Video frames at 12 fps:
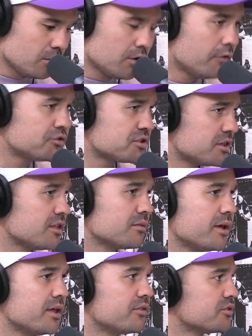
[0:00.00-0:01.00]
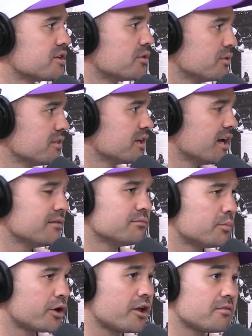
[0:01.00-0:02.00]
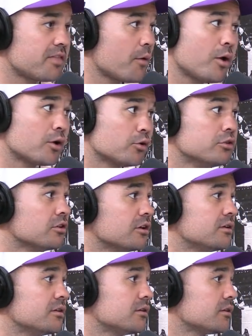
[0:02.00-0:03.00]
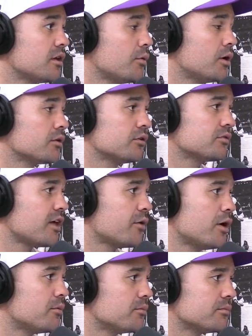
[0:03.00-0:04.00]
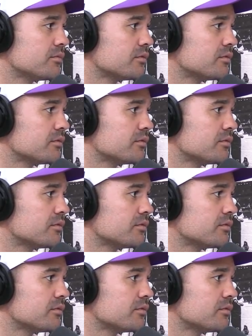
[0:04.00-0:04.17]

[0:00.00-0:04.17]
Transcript: Obviously, think the Panthers are going to win the game, but they won't lose it. They won't. They won't.